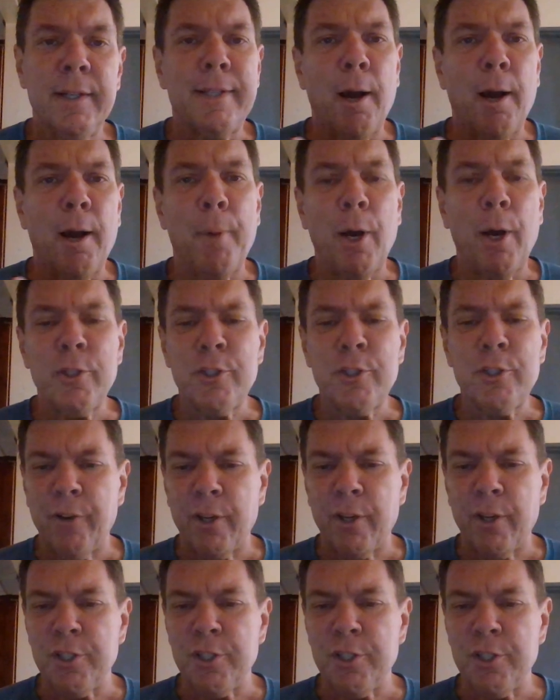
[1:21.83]
Now, most of
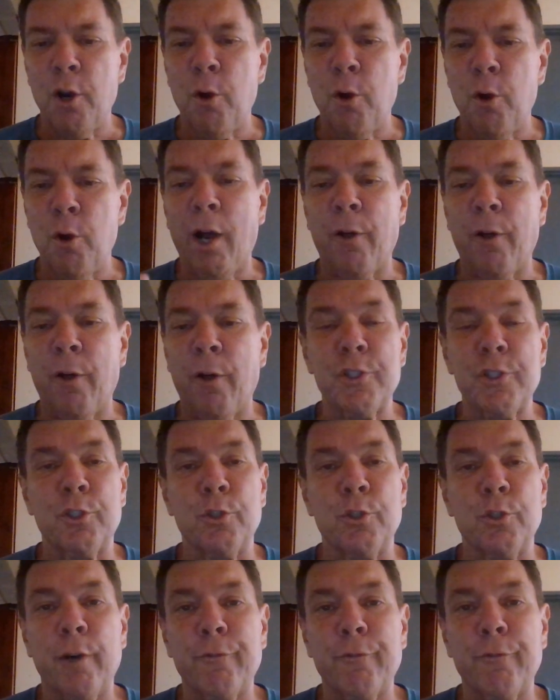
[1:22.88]
us know well the
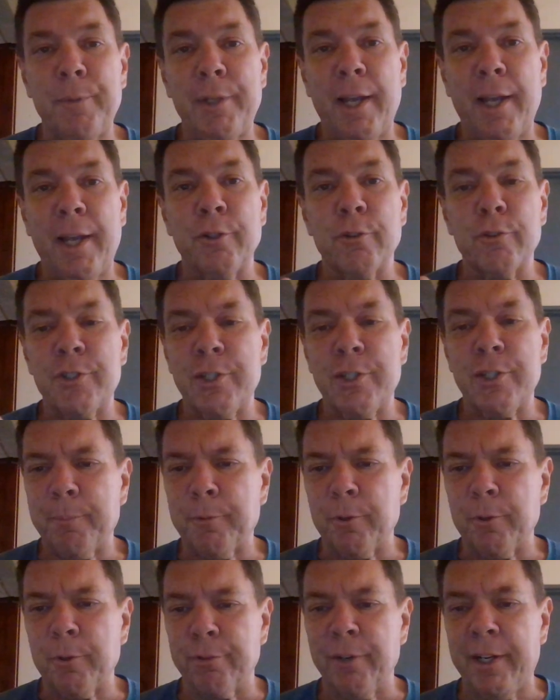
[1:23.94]
story from Daniel
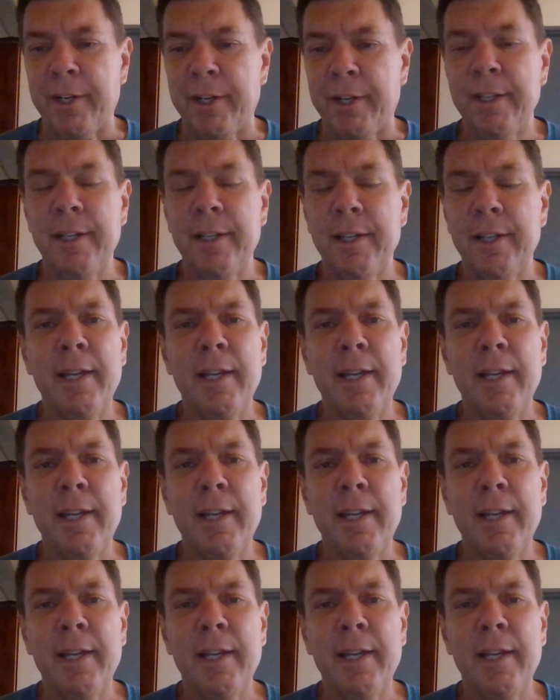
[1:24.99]
chapter 3